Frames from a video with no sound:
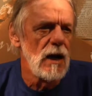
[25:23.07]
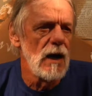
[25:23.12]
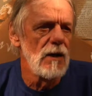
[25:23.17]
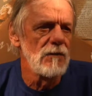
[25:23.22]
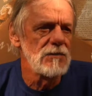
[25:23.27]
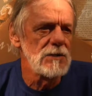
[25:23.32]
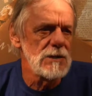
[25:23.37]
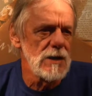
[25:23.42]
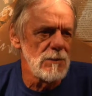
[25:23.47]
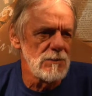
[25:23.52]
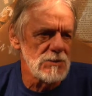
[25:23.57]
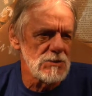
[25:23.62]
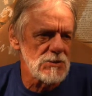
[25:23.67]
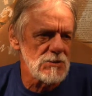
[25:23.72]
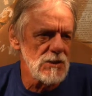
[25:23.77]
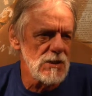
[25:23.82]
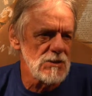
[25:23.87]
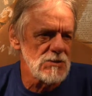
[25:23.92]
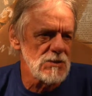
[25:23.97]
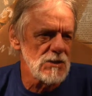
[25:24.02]
of the
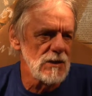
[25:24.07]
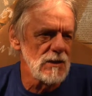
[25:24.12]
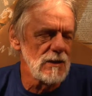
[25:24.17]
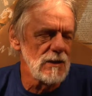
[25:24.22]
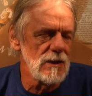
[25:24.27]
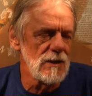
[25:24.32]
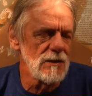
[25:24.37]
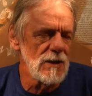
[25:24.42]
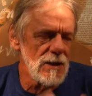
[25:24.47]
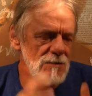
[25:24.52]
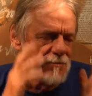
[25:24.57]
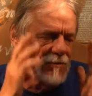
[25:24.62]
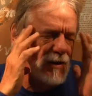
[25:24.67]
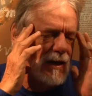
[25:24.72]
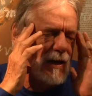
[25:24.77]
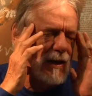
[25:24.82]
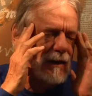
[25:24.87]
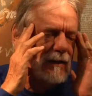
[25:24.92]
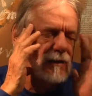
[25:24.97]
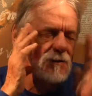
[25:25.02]
demonstration, and I
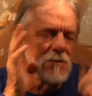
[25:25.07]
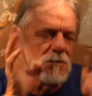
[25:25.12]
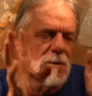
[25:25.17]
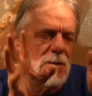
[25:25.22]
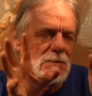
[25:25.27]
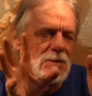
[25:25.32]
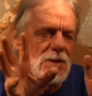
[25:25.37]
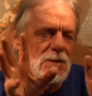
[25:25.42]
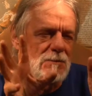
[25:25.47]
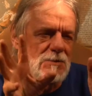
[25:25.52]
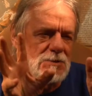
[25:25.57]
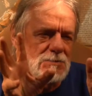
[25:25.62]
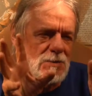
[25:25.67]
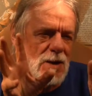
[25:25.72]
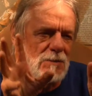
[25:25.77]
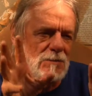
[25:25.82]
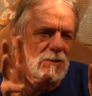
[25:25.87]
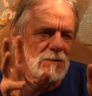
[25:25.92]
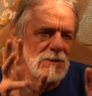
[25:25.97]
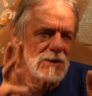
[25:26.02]
vaguely remember there was
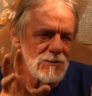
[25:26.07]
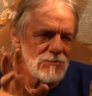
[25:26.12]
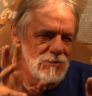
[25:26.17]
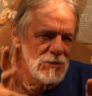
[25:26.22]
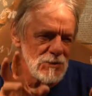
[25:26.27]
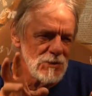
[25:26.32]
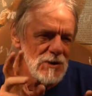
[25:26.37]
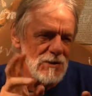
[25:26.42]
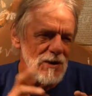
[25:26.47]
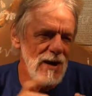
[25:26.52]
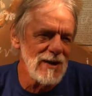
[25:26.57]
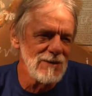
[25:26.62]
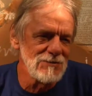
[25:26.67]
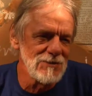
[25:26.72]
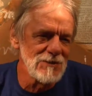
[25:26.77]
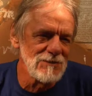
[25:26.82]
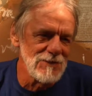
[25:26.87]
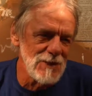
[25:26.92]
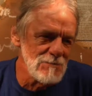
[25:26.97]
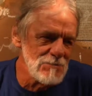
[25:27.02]
probably a
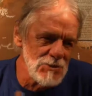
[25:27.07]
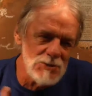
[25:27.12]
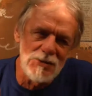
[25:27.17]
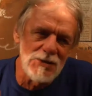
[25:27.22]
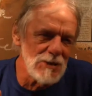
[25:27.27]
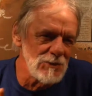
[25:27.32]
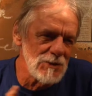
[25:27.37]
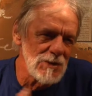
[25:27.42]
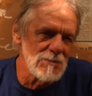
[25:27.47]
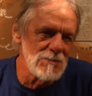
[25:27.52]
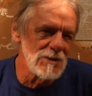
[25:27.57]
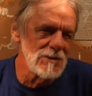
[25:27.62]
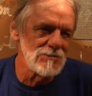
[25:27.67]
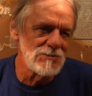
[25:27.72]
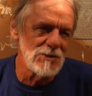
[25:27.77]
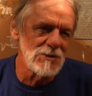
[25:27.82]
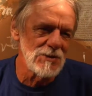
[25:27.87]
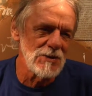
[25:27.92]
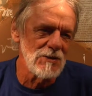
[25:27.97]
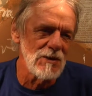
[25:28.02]
photograph of, I'm sure there would have been a
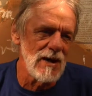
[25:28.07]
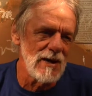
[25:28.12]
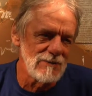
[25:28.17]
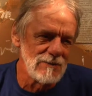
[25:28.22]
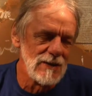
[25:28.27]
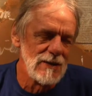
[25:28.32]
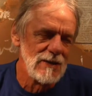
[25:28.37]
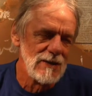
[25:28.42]
photograph.